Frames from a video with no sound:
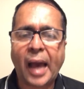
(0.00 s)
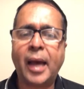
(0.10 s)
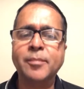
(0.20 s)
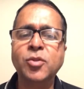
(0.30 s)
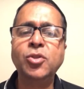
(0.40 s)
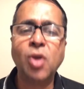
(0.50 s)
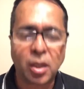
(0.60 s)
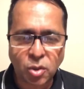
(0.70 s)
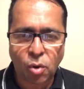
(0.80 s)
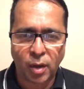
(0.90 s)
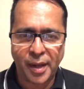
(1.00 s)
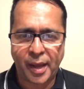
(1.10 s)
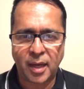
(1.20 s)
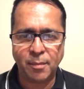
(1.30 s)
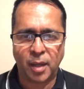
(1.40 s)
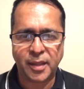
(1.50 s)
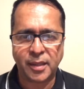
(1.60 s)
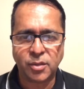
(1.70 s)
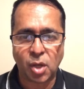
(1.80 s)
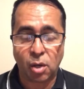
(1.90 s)
I am not calling
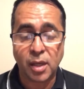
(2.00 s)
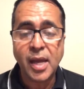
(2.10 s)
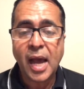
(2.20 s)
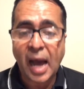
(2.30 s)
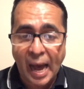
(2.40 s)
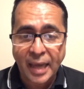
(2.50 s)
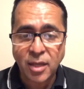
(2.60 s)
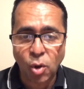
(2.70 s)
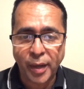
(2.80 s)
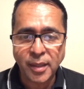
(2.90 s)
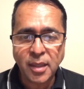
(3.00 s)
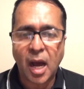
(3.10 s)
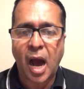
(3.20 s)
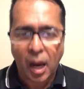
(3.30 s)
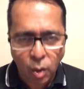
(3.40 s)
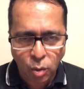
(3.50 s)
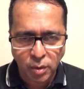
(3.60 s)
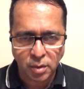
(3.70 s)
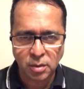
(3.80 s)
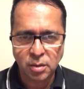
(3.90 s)
anybody in town. I go in
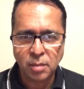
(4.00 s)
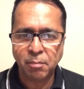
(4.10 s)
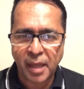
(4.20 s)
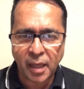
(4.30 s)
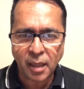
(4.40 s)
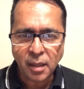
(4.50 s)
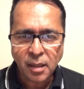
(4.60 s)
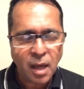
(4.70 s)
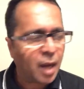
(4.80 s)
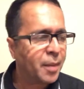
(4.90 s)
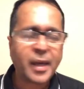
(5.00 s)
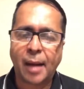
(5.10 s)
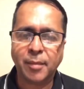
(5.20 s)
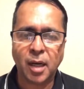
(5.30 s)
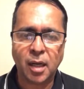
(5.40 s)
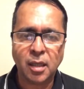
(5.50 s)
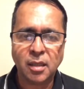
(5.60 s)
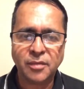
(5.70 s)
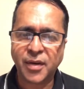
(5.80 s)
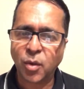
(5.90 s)
alone. Me and my camera
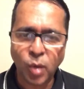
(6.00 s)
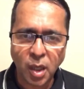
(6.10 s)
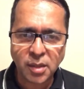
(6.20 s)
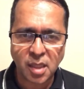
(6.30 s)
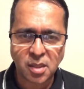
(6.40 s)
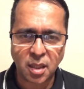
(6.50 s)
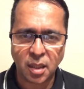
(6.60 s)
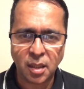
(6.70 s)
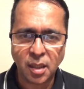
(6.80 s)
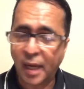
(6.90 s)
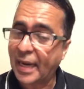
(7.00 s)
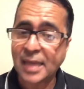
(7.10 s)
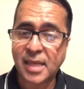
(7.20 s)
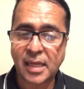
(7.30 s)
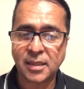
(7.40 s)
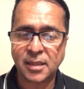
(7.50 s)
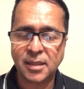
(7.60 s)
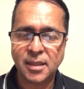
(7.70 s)
for the world to see. And that's it.